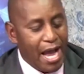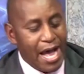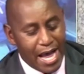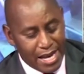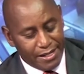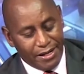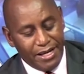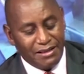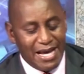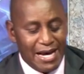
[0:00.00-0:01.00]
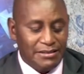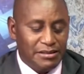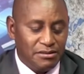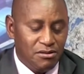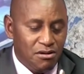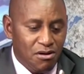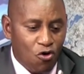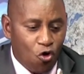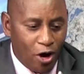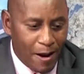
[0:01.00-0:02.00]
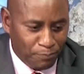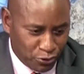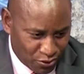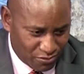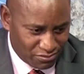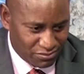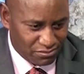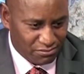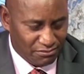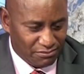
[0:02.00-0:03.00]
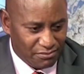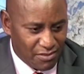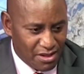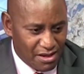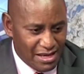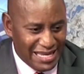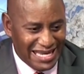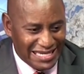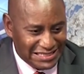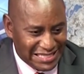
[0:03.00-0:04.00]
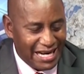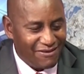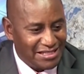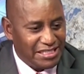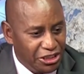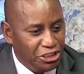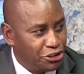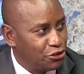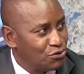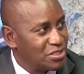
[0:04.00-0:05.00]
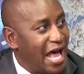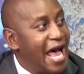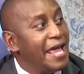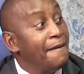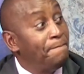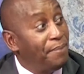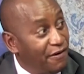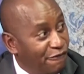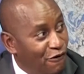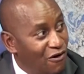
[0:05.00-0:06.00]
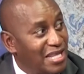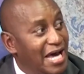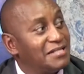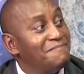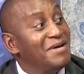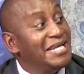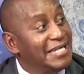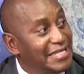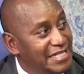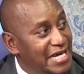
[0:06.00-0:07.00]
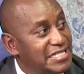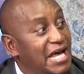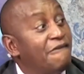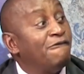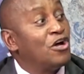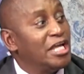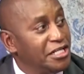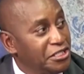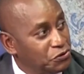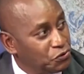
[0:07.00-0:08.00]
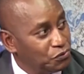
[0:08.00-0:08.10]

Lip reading: are agreeing that corruption Integrity issues are a pitfall that many leaders are fallen into.